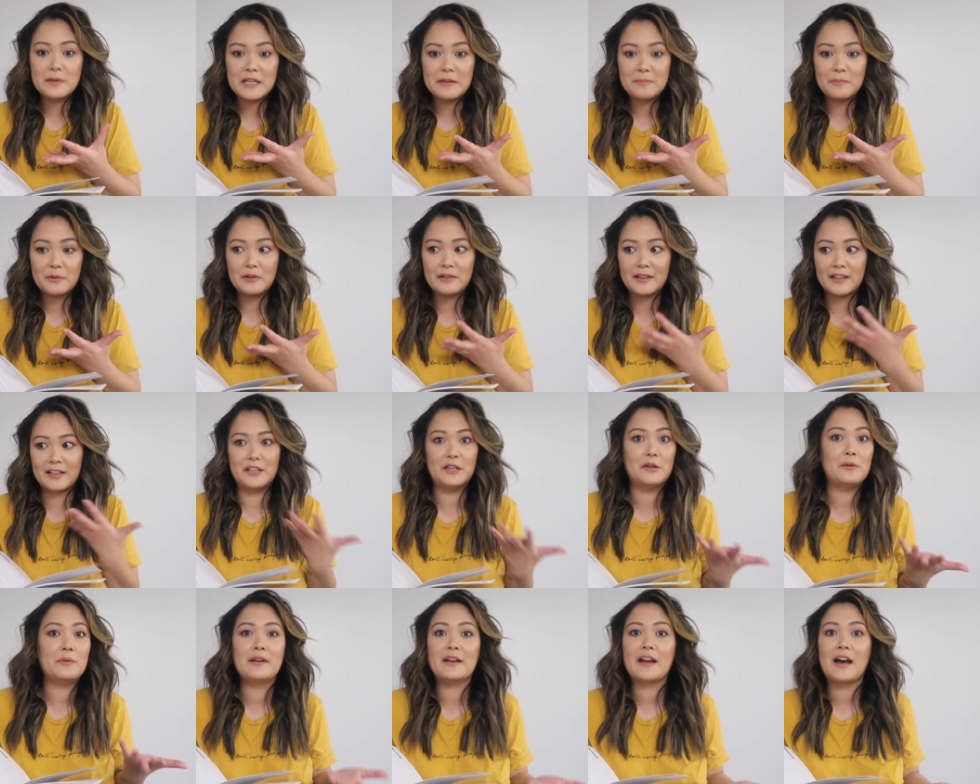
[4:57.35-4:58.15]
people
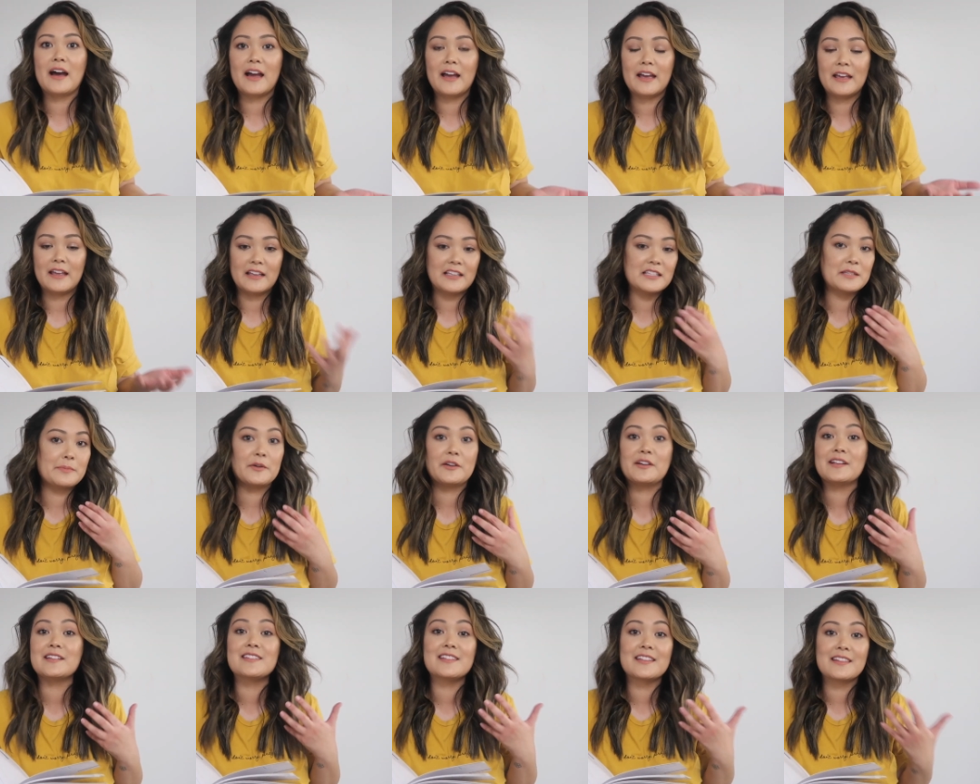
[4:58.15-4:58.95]
like you and I
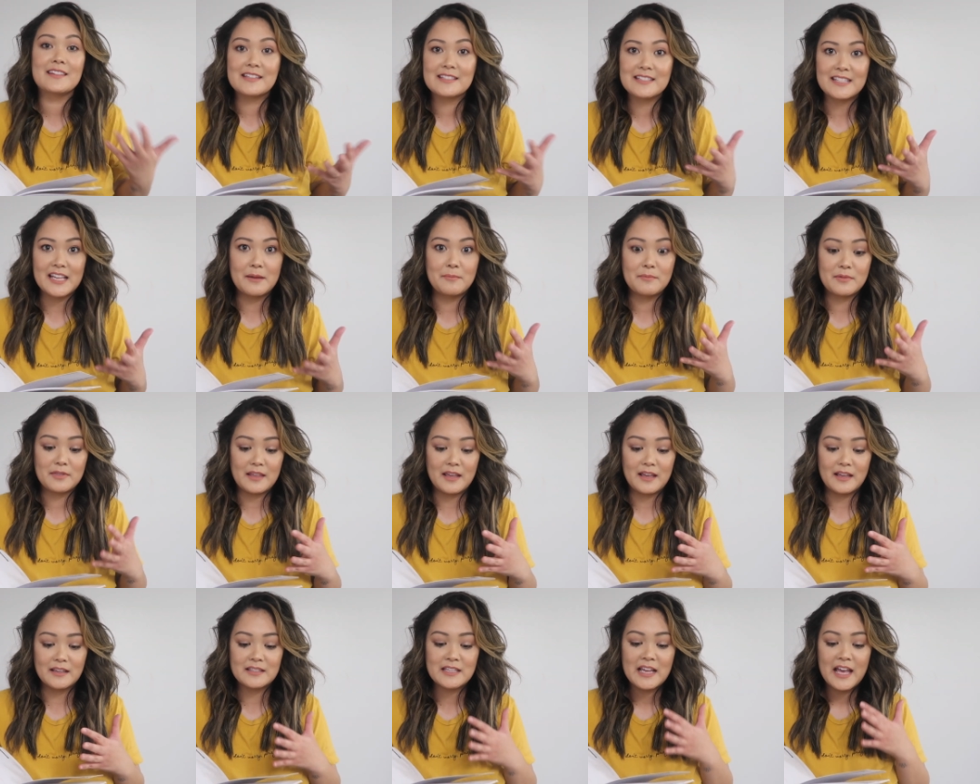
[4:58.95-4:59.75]
experiencing the same
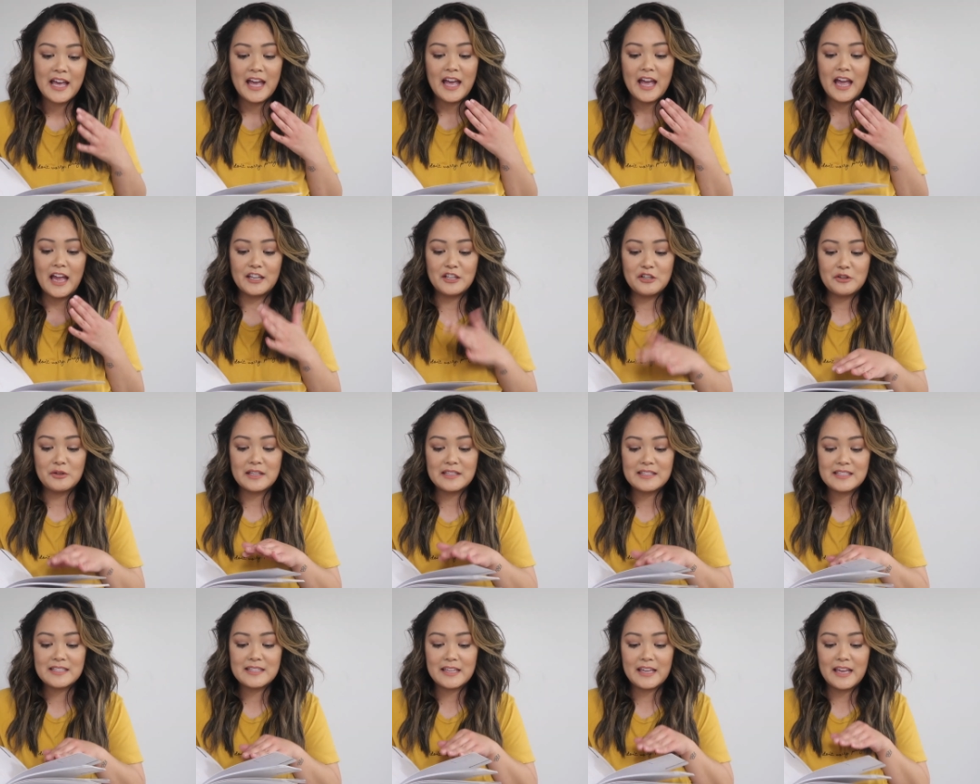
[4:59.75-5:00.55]
things and you
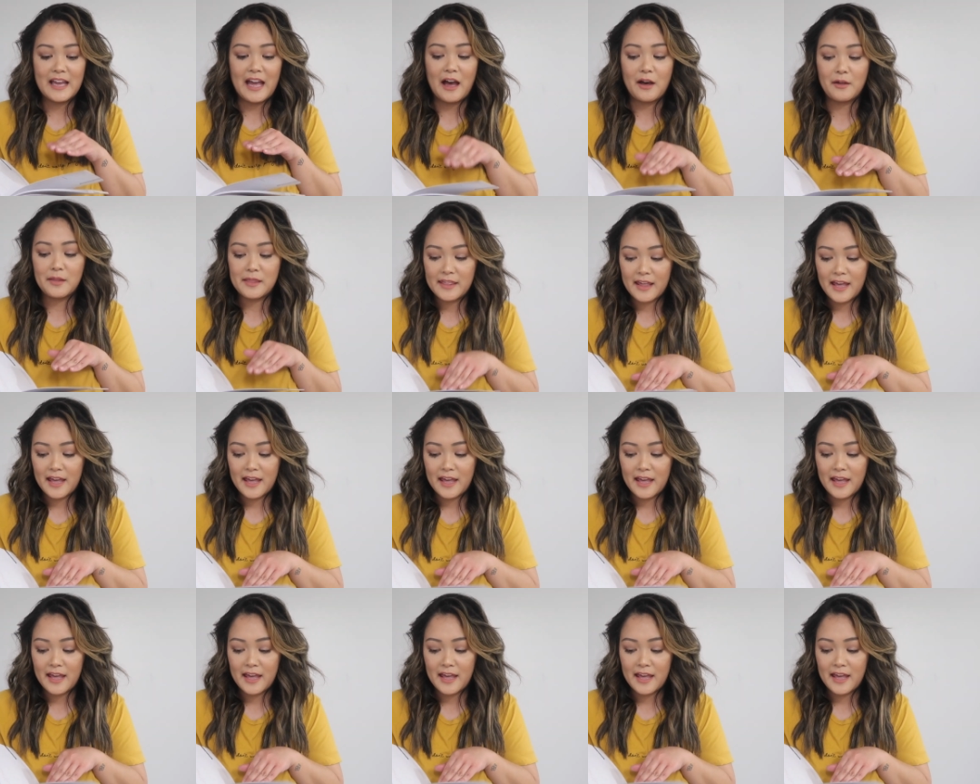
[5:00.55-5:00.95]
can see how